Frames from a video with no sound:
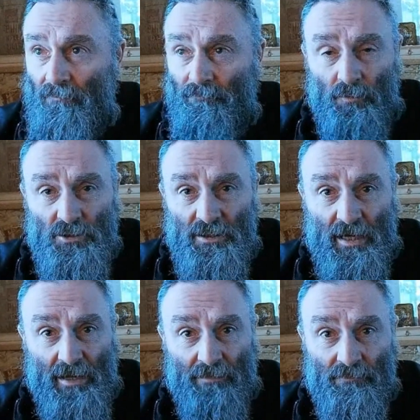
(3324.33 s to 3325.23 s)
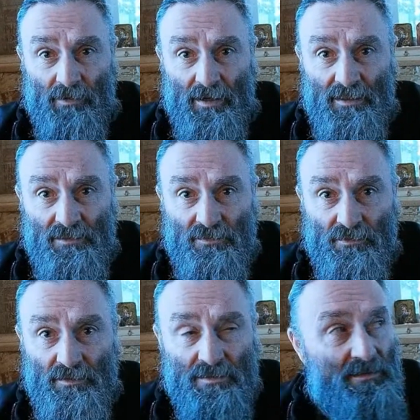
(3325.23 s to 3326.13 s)
Fortunately, I haven't run into
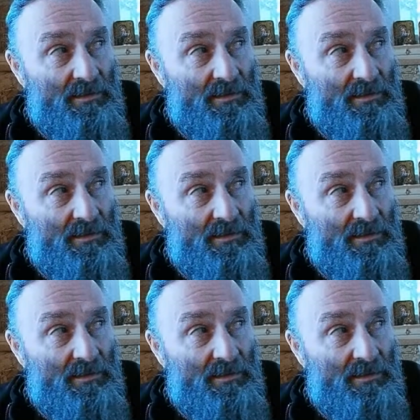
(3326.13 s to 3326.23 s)
it.